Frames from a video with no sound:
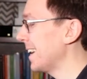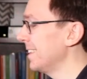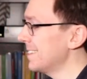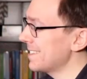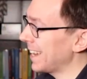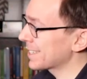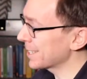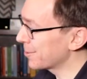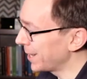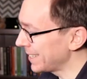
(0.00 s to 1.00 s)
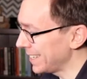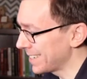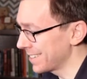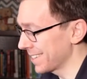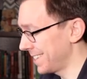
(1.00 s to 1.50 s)
And this is actually quite
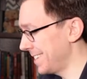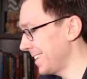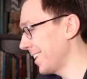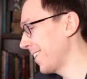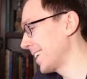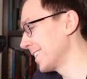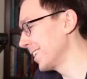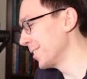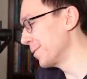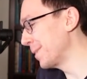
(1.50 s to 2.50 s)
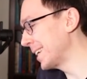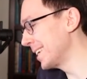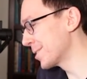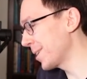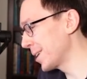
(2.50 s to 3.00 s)
neat to just stare at alone
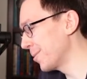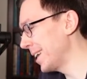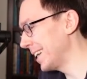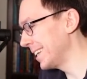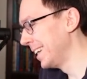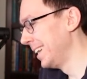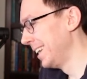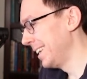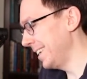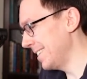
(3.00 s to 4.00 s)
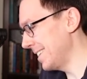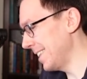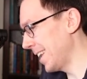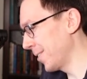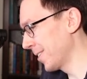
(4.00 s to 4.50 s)
because right away you
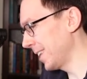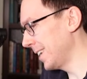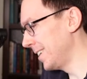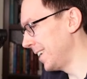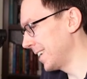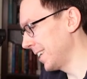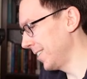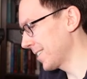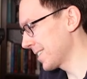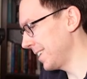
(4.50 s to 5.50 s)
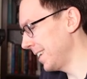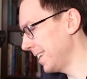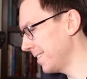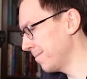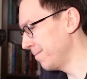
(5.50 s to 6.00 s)
see that early on it looks
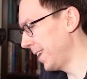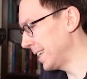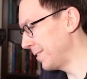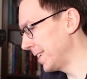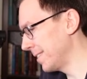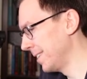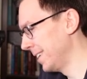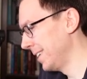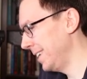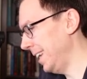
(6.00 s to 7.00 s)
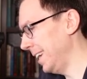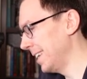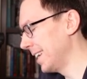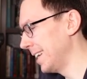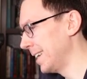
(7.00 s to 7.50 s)
like not even
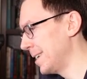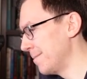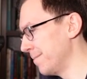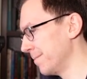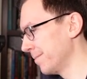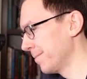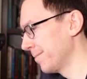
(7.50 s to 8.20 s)
in um